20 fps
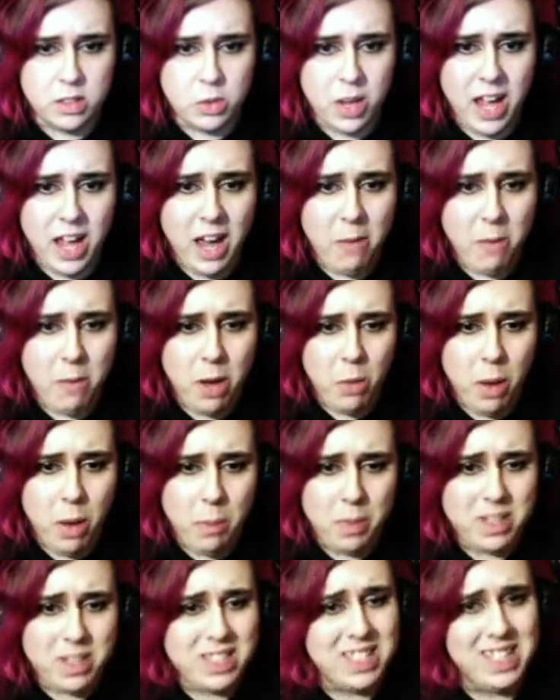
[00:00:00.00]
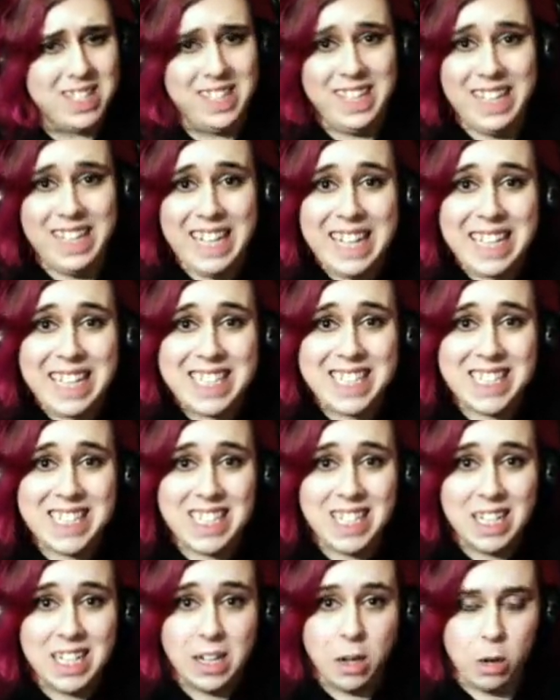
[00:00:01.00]
have my weapons at least?
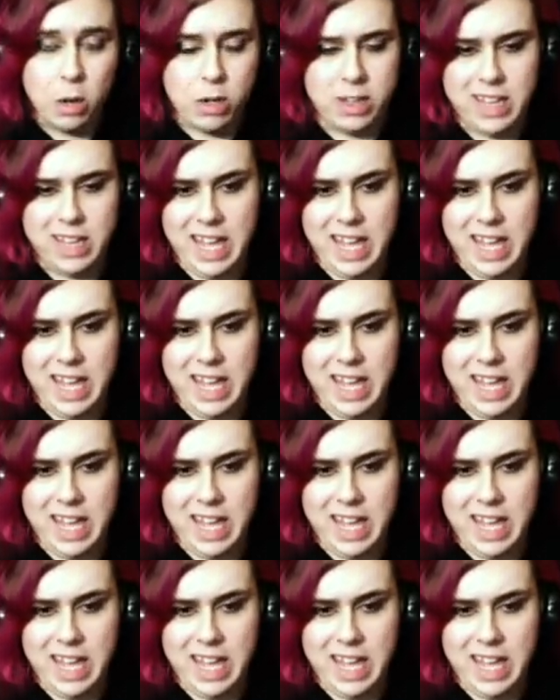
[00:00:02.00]
Or did the